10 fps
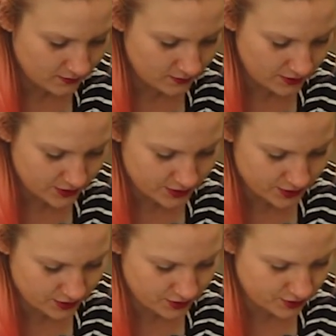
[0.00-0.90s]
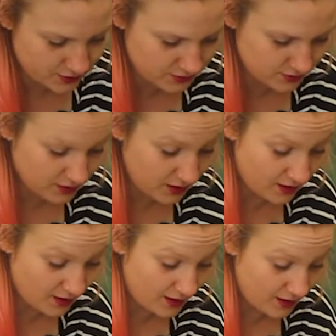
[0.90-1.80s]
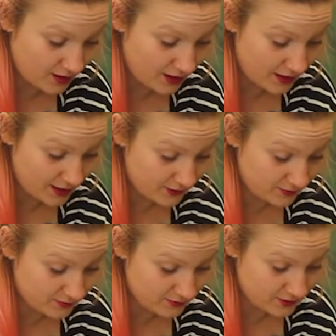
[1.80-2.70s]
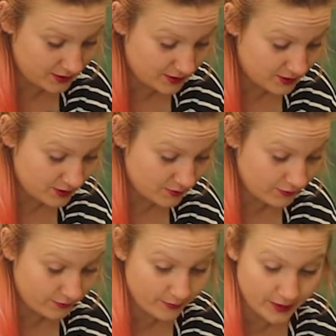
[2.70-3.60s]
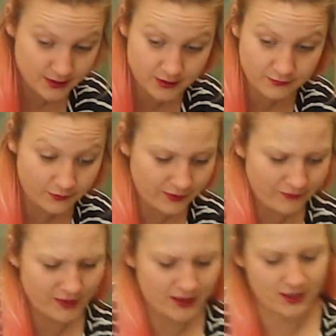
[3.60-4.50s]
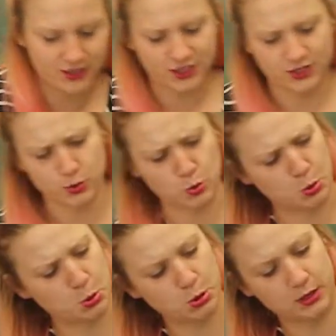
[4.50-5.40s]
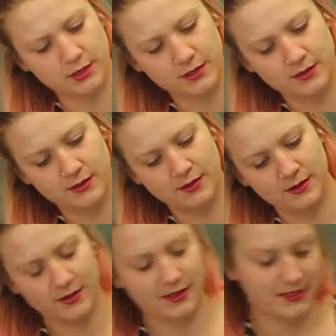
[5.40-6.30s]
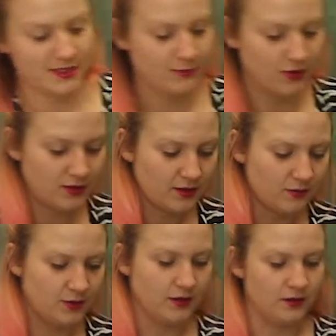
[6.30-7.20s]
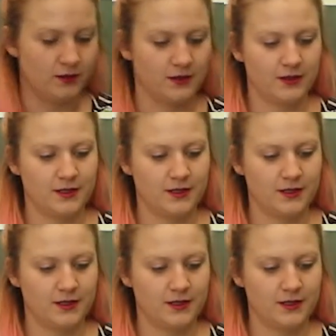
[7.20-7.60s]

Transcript: Which I needed to be reminded of, quite frankly. Is this pot gonna work?